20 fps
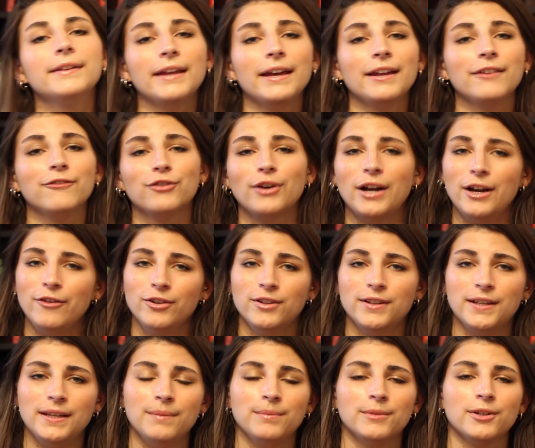Then for every
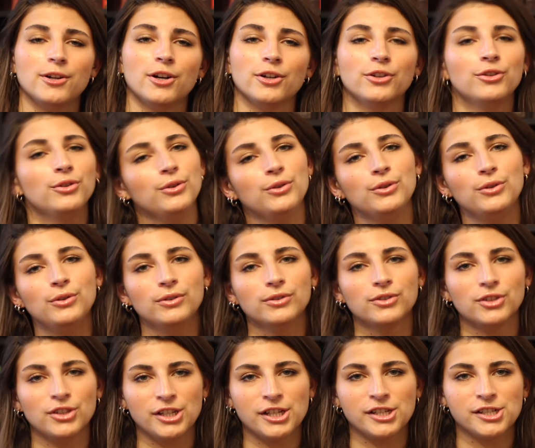team, there are two
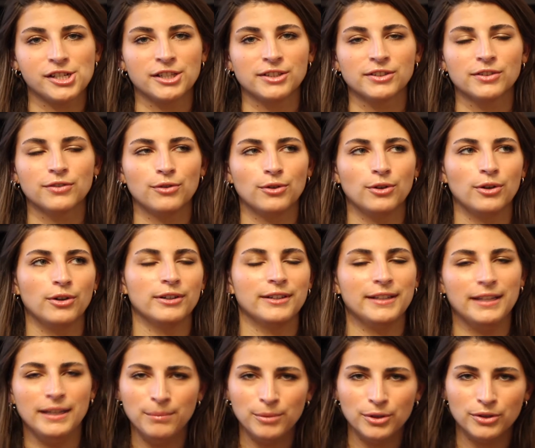suggestions for
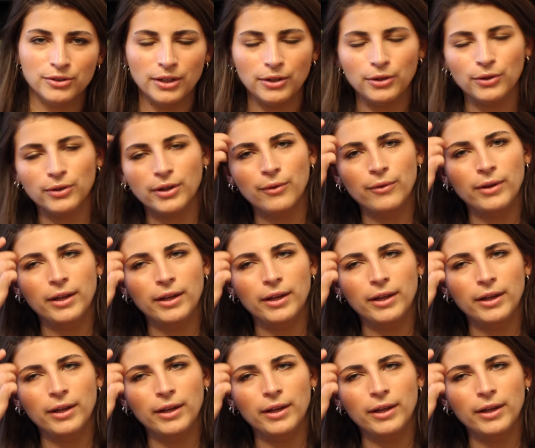team books that you can